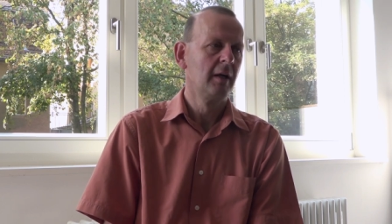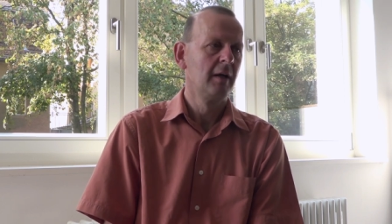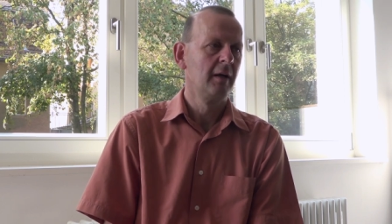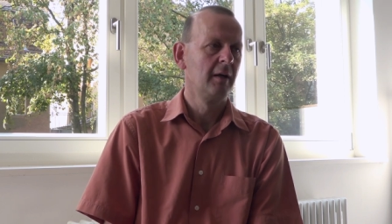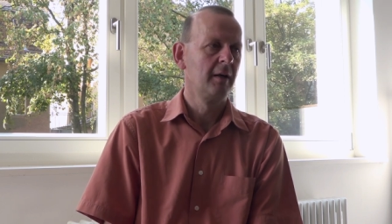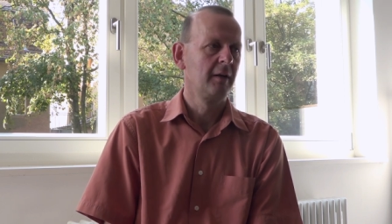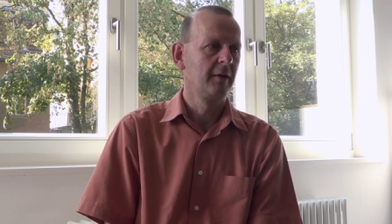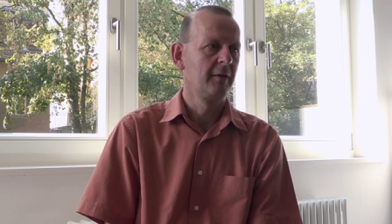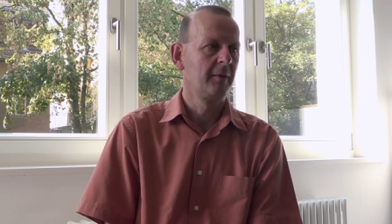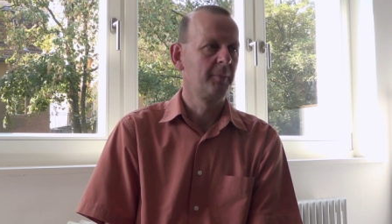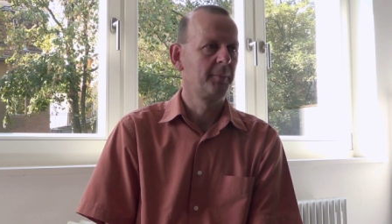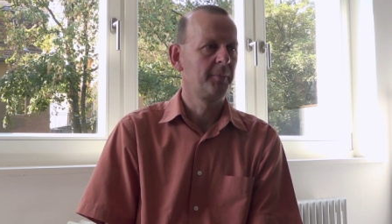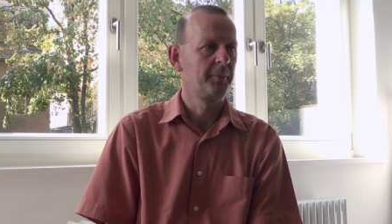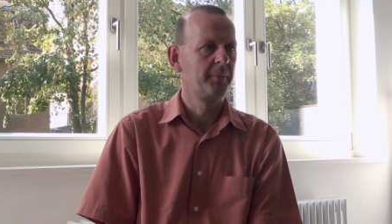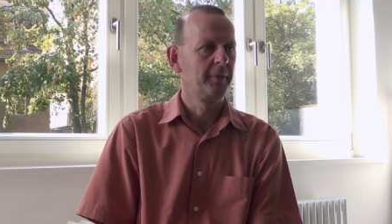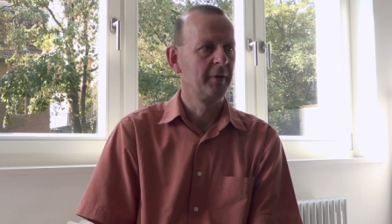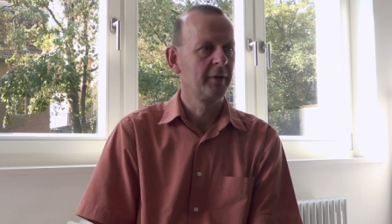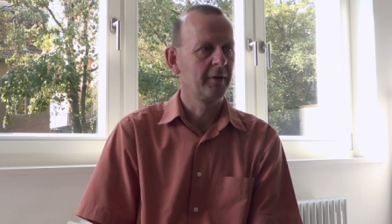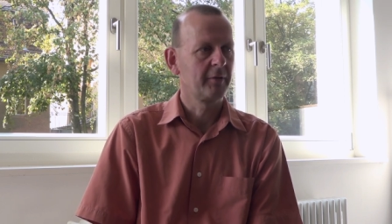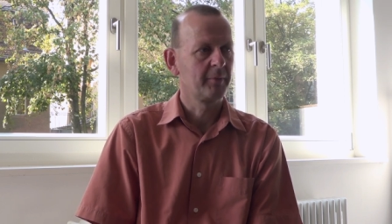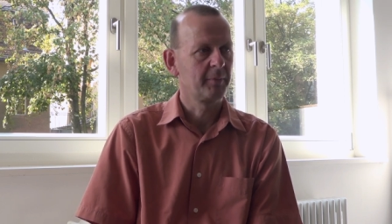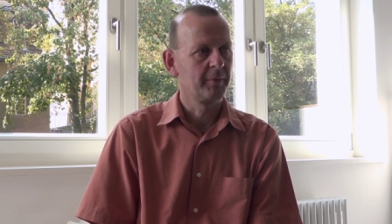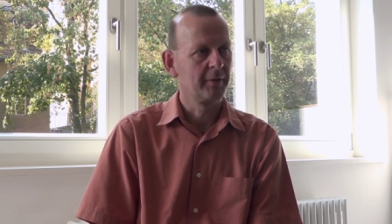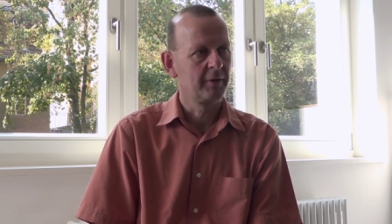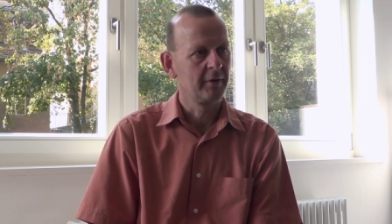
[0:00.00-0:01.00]
the
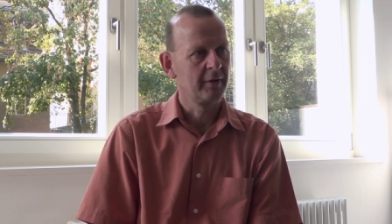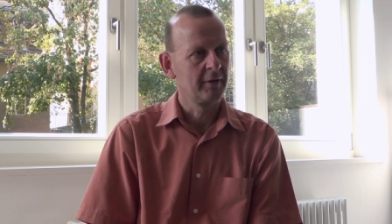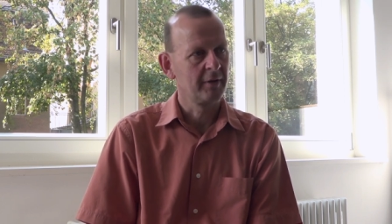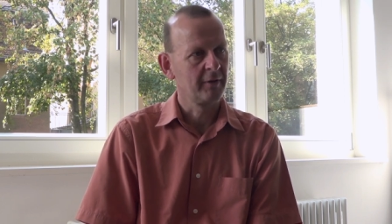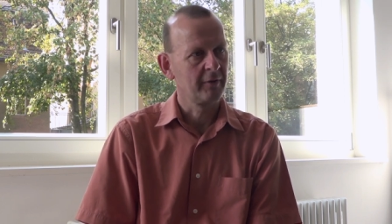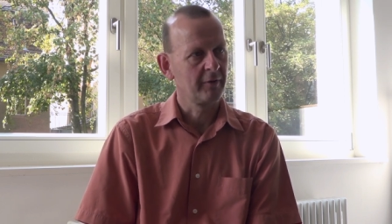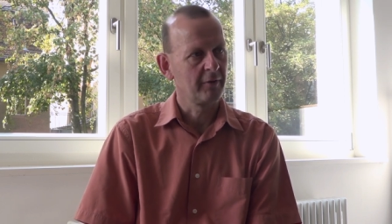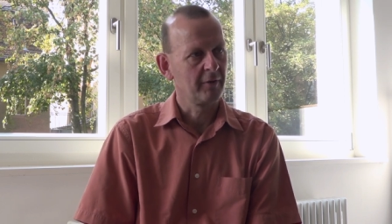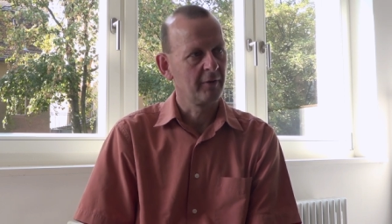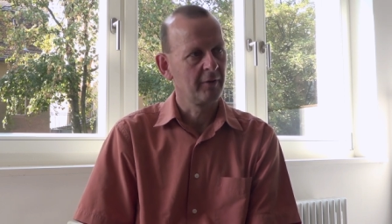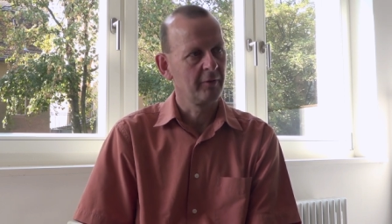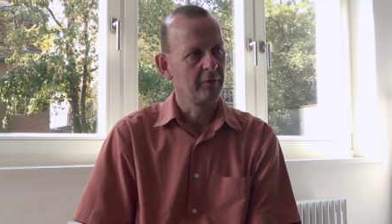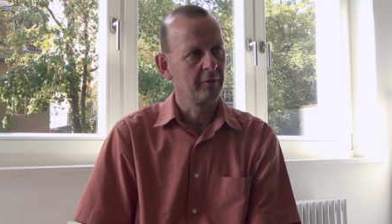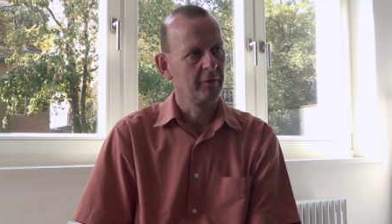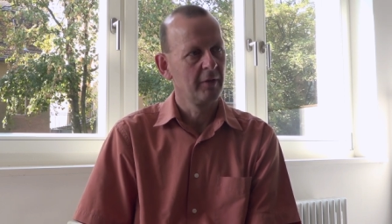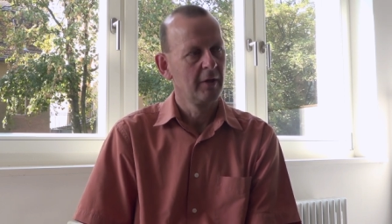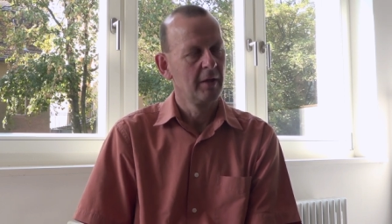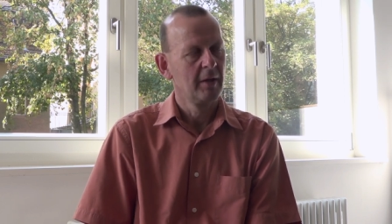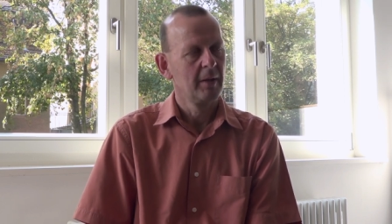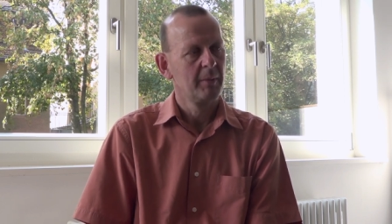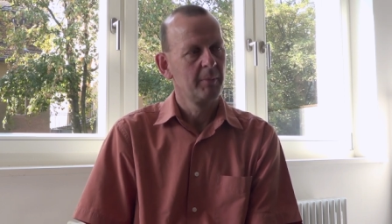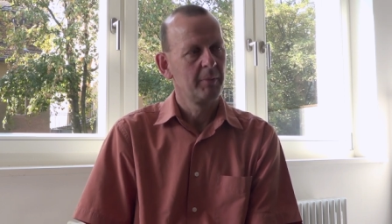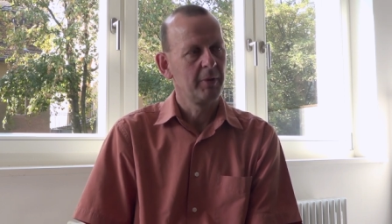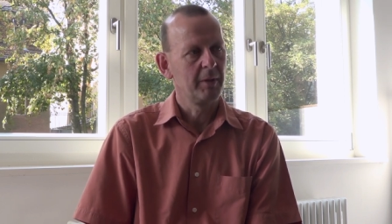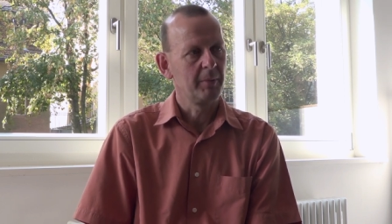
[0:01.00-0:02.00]
experience of
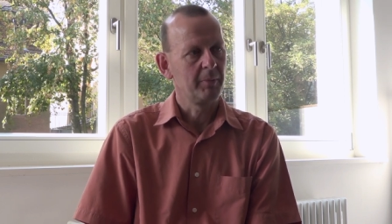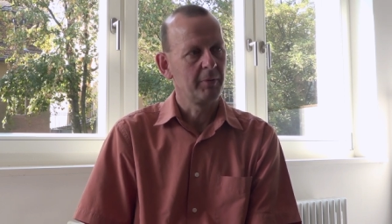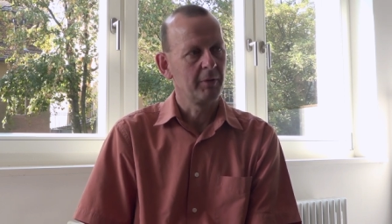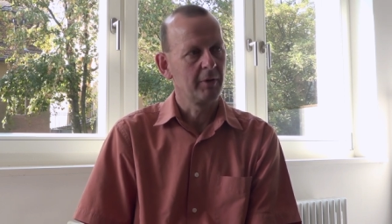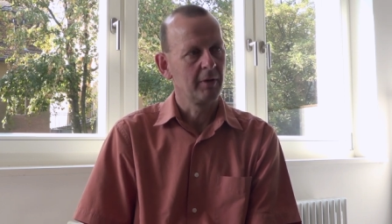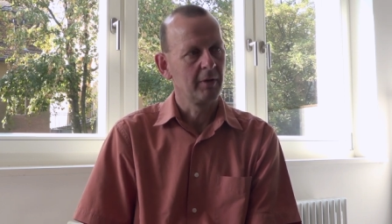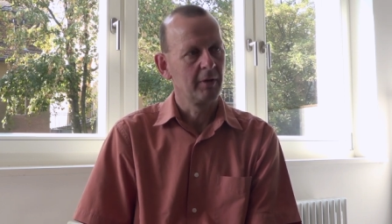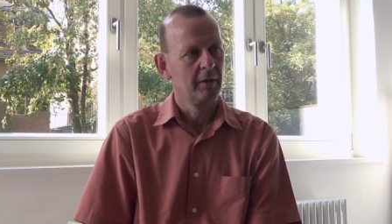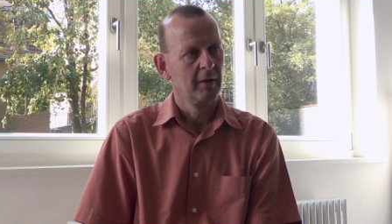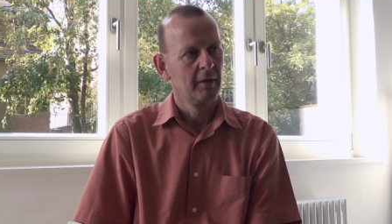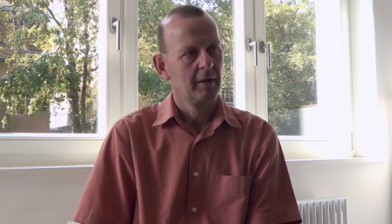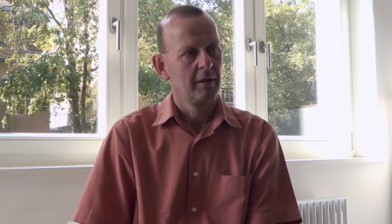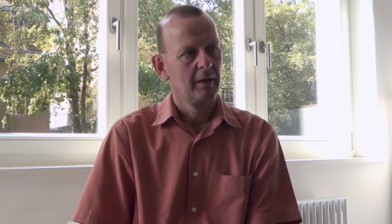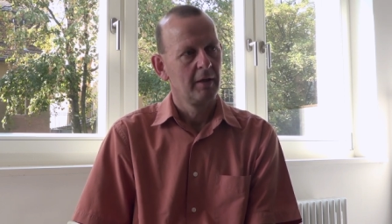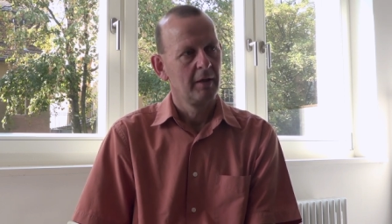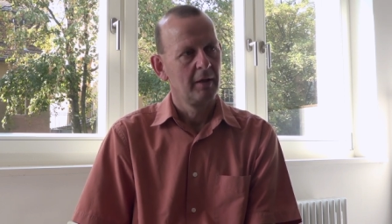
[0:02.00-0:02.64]
people